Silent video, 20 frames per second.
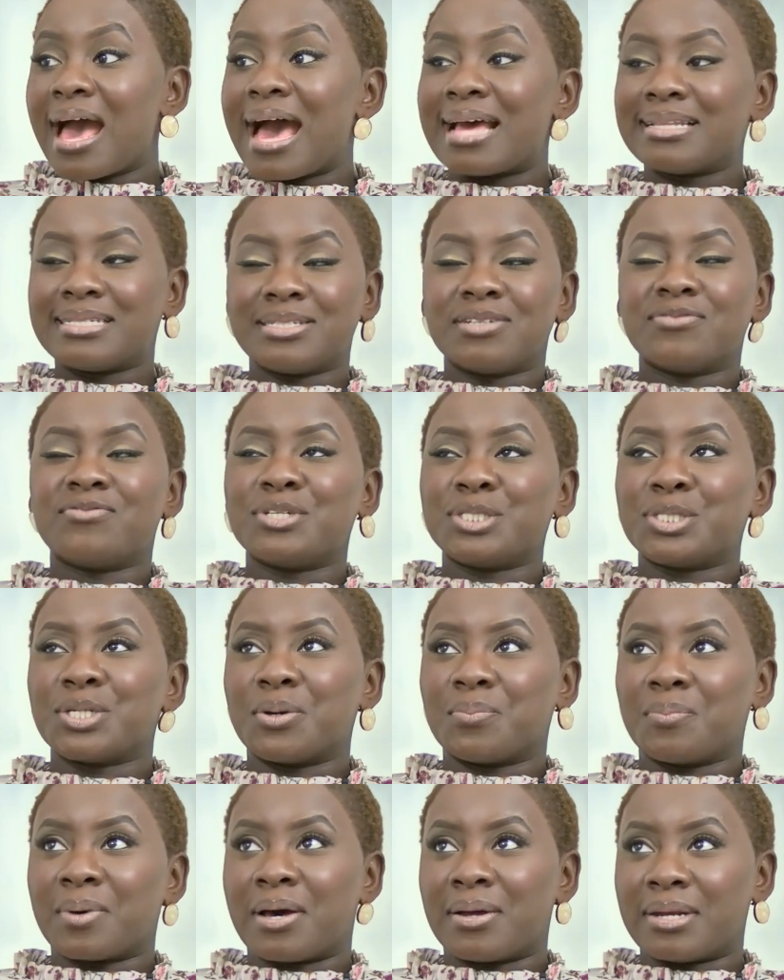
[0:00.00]
I did a
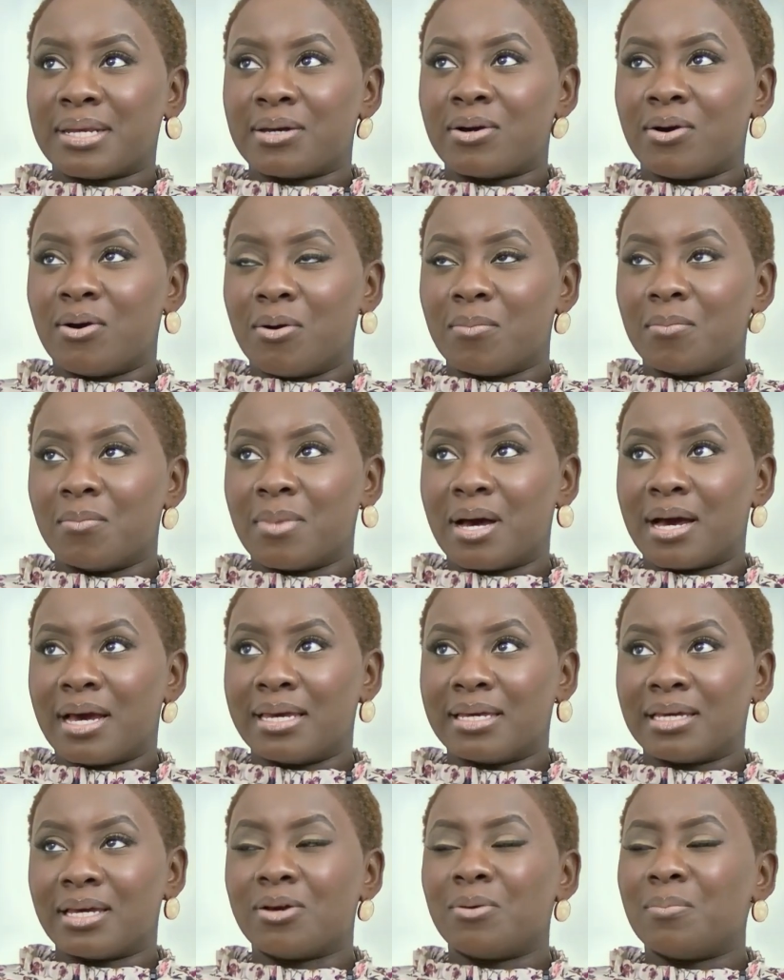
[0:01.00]
video about it on
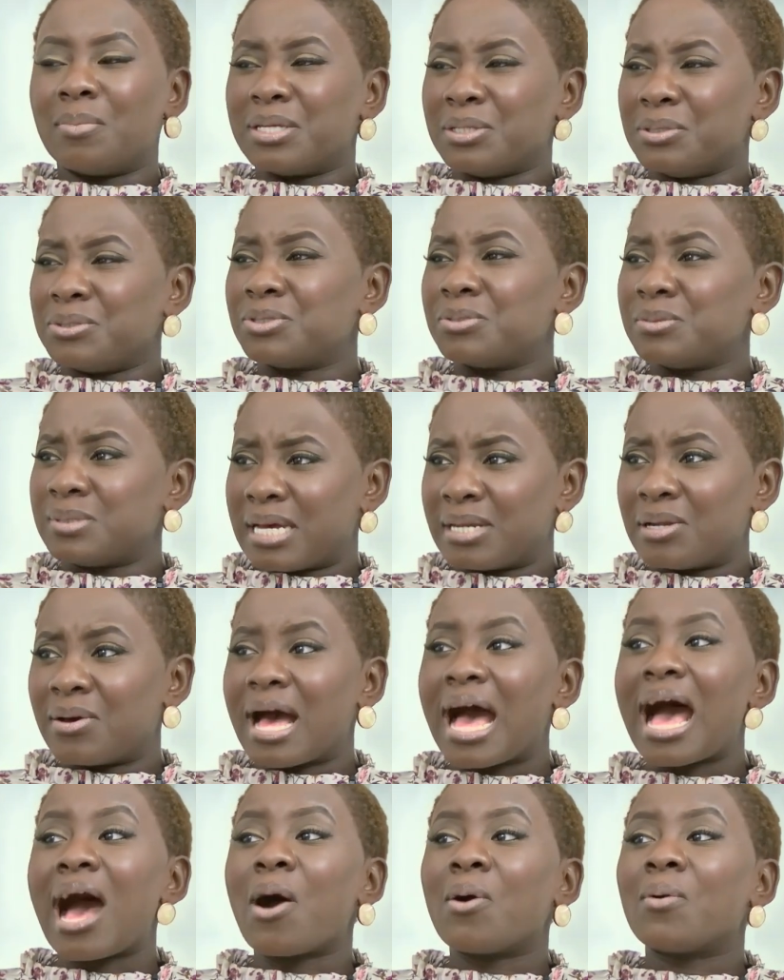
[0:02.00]
my YouTube channel,
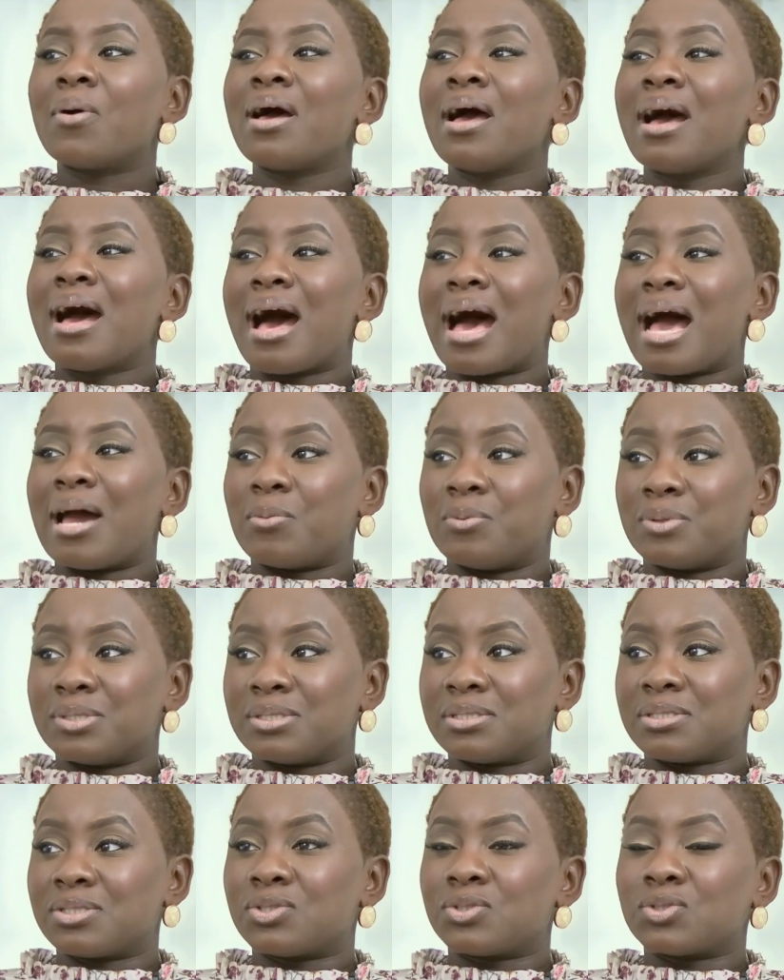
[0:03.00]
how I
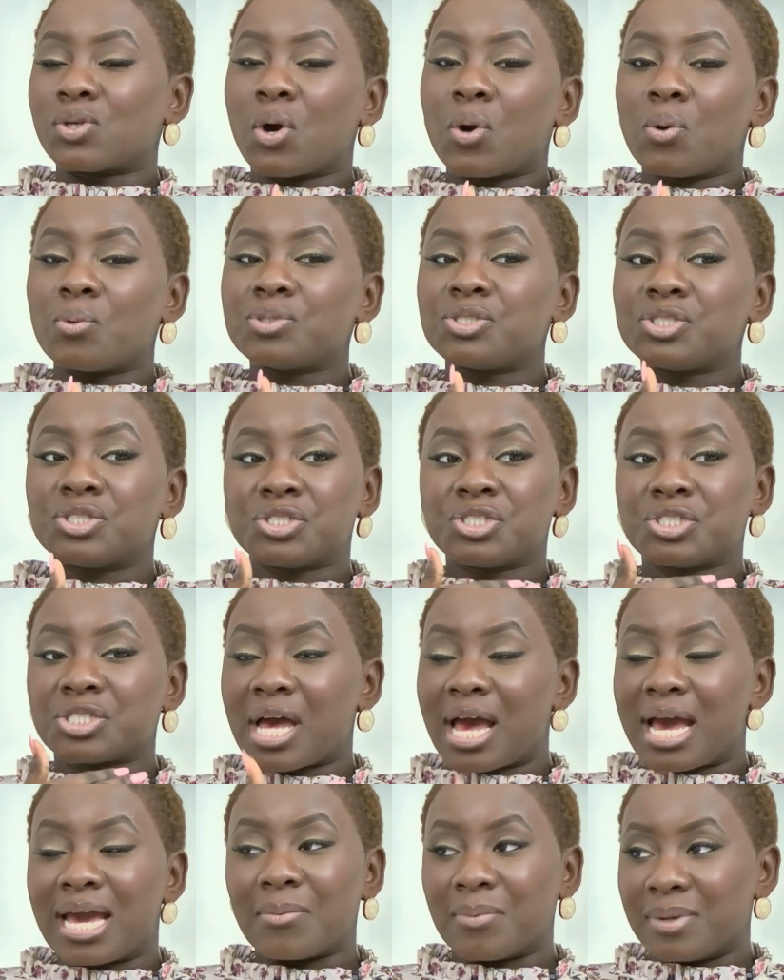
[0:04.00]
was so
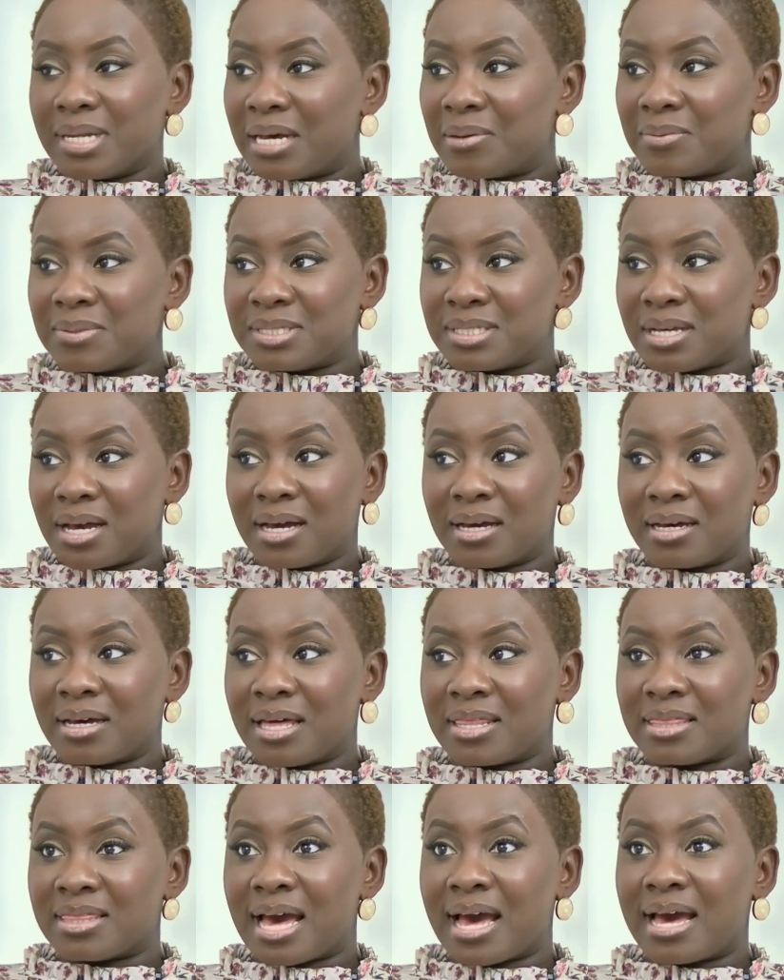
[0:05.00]
shy when I was
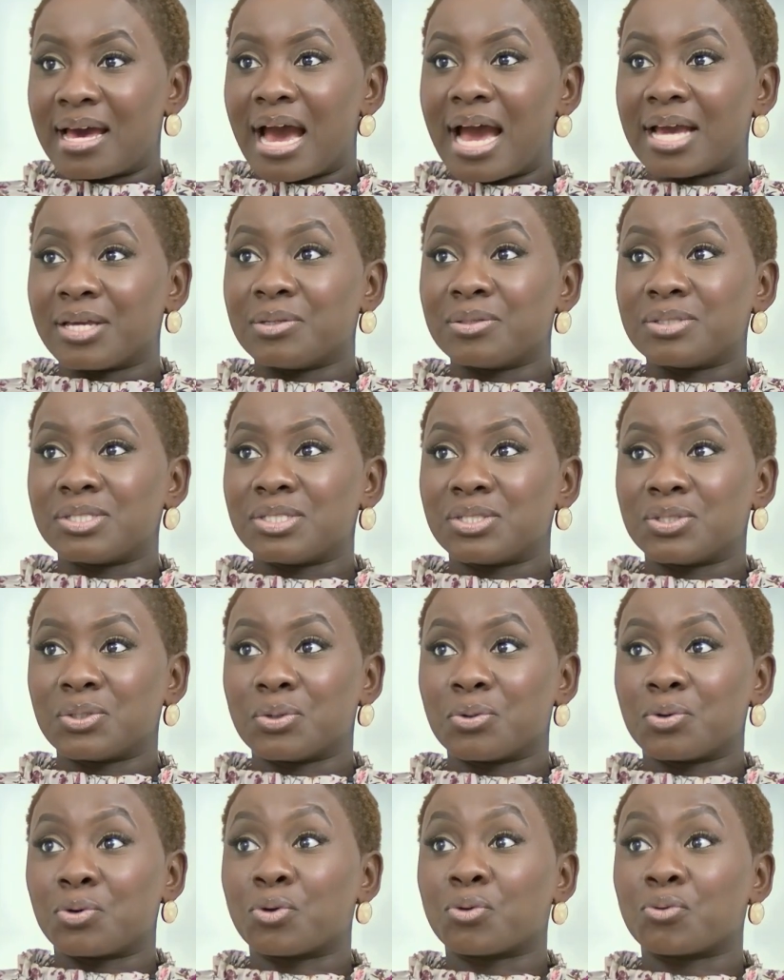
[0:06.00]
younger that I used
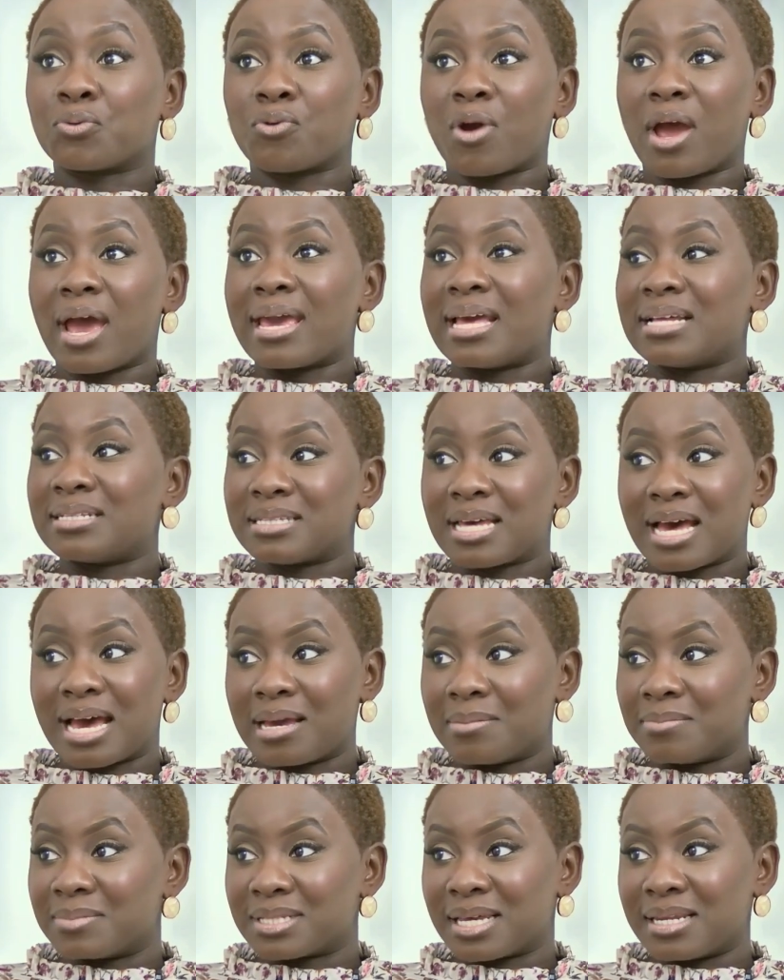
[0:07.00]
to cry at
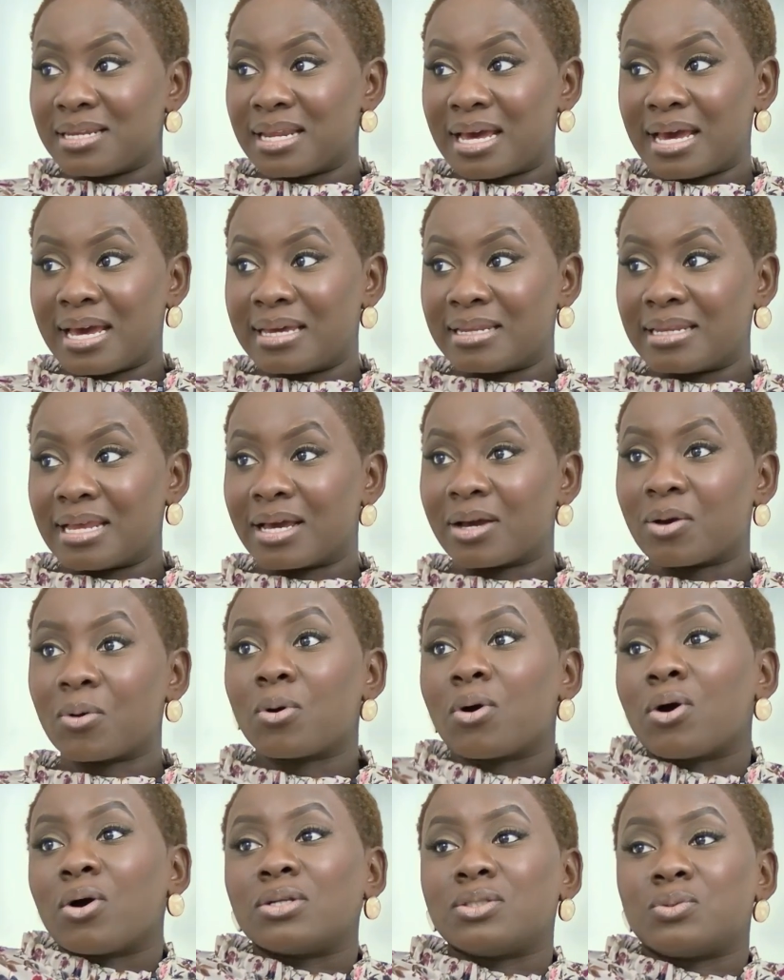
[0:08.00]
times at night. Like,
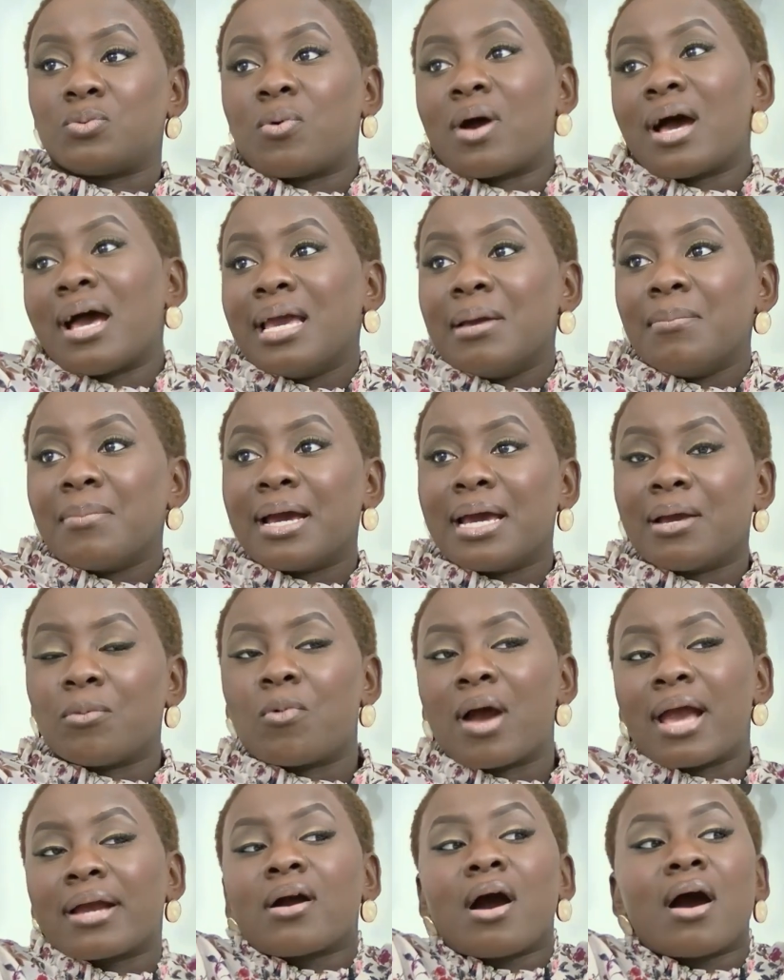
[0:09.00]
God,
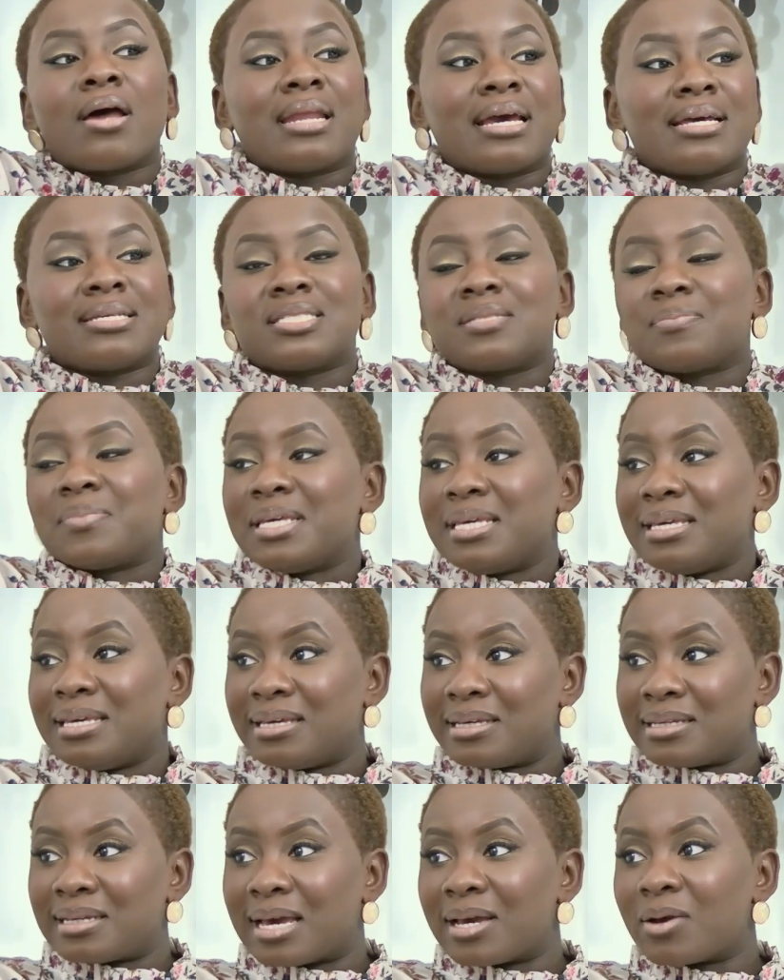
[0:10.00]
why can't I
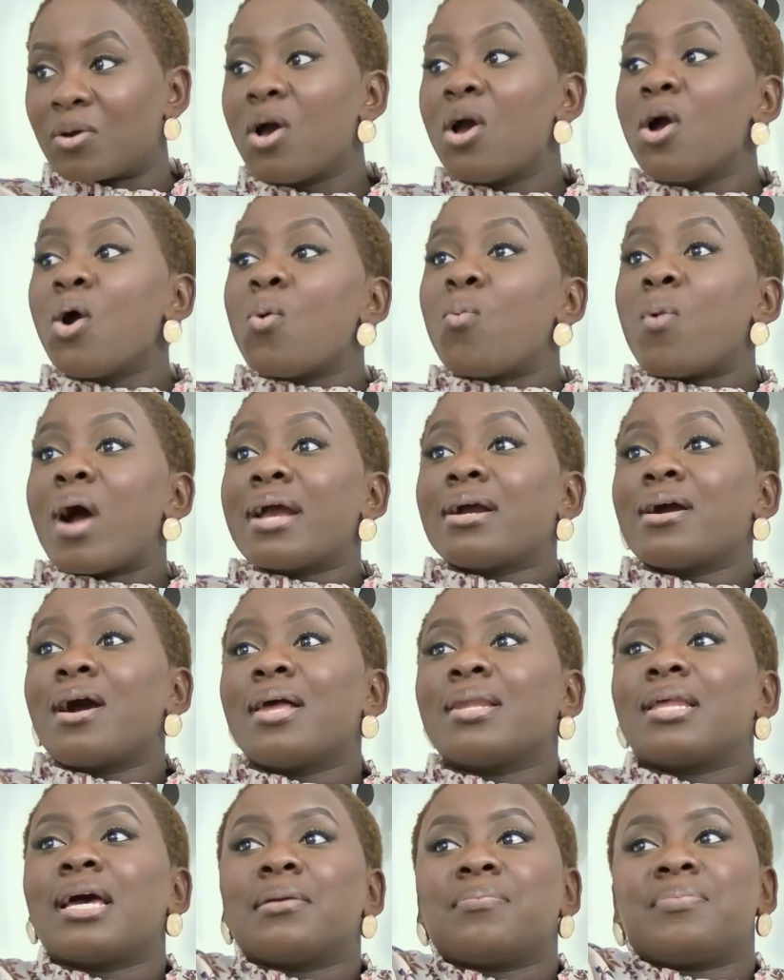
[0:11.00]
speak? Like, why
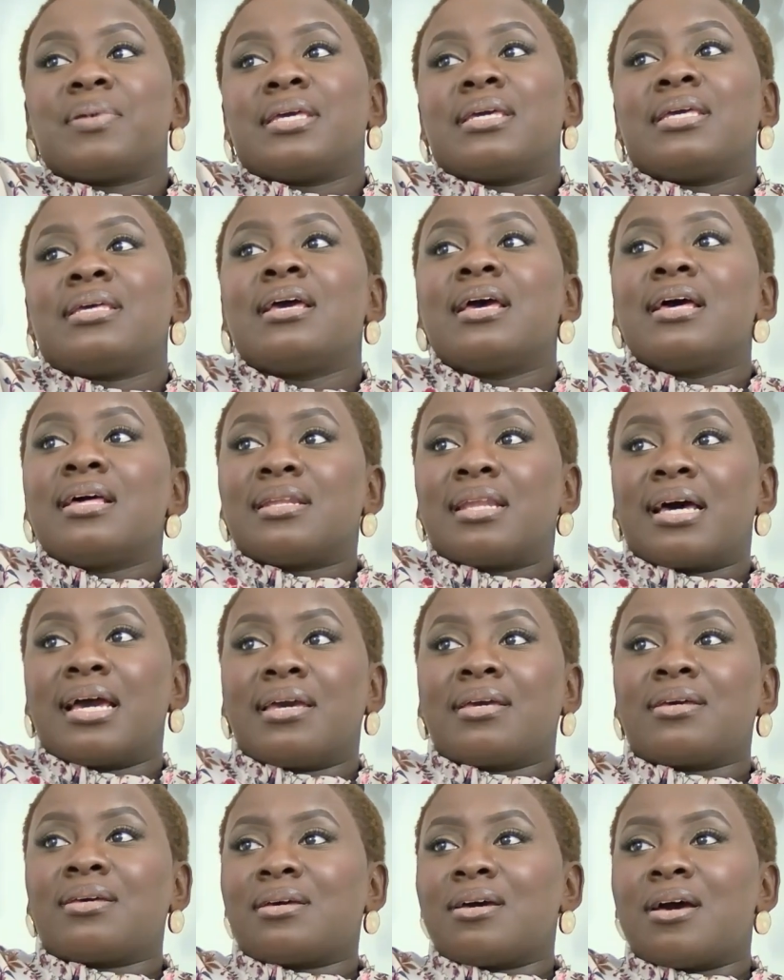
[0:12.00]
can't I be
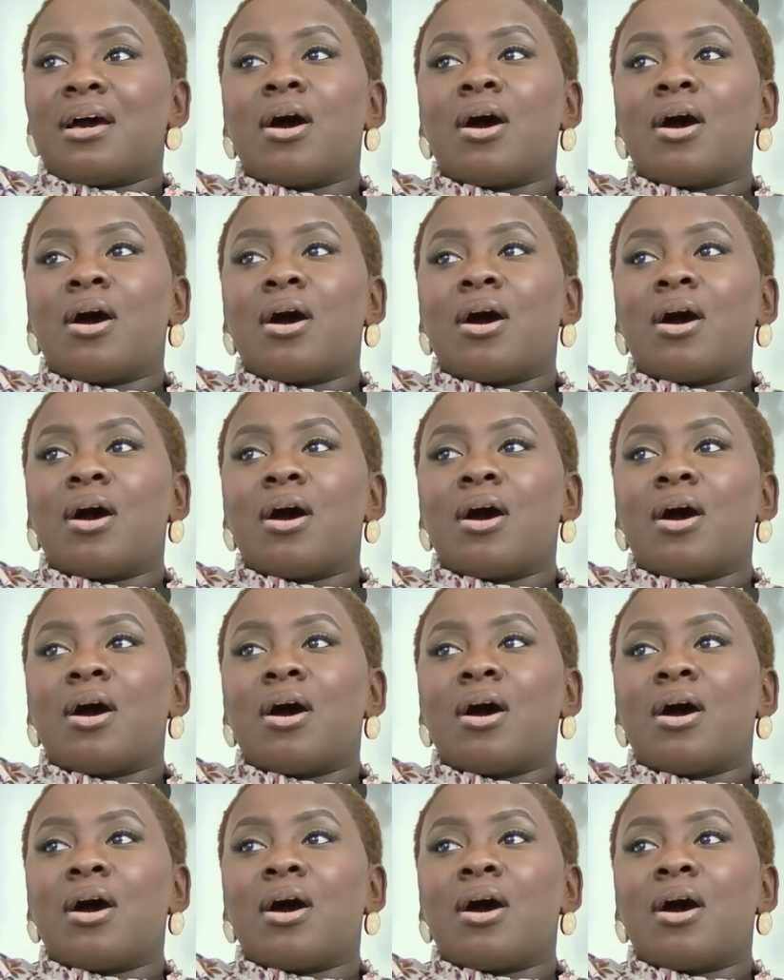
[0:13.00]
like